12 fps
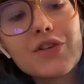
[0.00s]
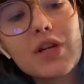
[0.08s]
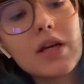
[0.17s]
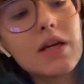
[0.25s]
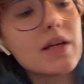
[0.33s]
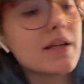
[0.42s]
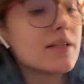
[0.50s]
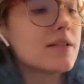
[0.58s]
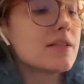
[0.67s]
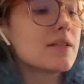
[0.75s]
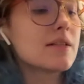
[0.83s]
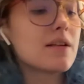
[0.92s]

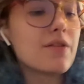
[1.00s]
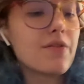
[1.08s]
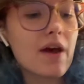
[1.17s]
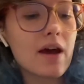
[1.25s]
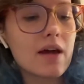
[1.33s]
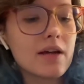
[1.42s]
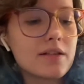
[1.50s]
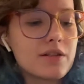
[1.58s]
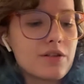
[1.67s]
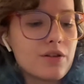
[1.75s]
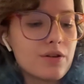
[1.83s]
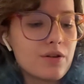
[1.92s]
is that
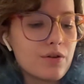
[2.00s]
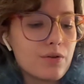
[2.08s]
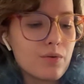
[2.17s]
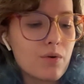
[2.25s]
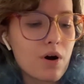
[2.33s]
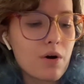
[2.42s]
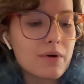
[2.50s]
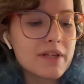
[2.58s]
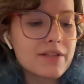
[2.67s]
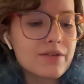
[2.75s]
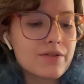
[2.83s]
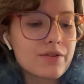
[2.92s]
you
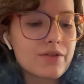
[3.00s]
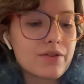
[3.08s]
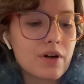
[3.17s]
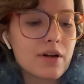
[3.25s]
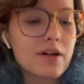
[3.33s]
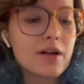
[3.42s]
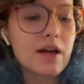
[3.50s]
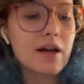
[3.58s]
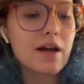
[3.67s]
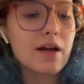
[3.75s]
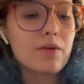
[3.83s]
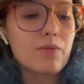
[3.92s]
always start
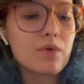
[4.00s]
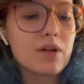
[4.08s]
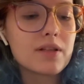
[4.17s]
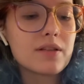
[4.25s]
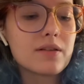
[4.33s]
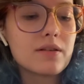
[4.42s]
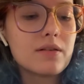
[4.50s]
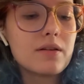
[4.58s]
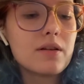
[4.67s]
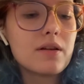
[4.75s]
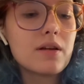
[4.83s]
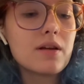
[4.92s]
at one
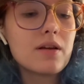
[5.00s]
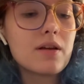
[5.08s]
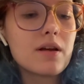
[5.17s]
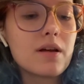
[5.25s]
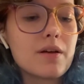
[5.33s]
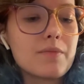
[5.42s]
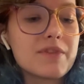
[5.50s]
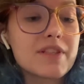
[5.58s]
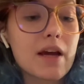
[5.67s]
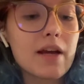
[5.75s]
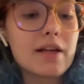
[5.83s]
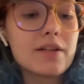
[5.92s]

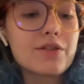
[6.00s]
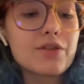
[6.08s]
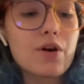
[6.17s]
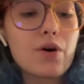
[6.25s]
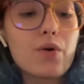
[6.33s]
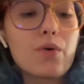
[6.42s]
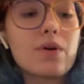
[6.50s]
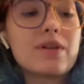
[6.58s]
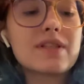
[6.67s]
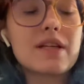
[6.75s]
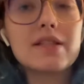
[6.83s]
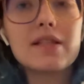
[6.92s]
side. So since I